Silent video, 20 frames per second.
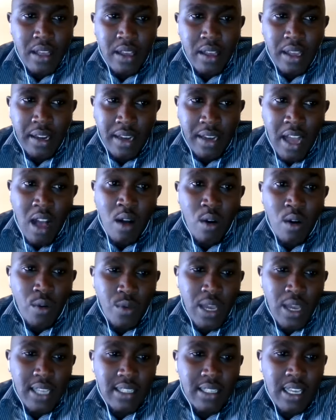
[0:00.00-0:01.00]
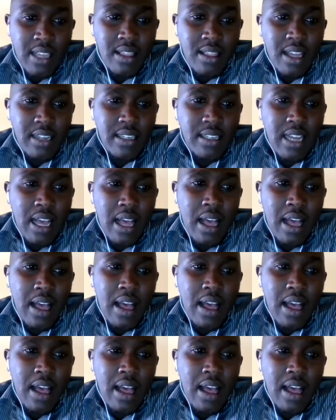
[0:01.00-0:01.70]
now we are saying that uh,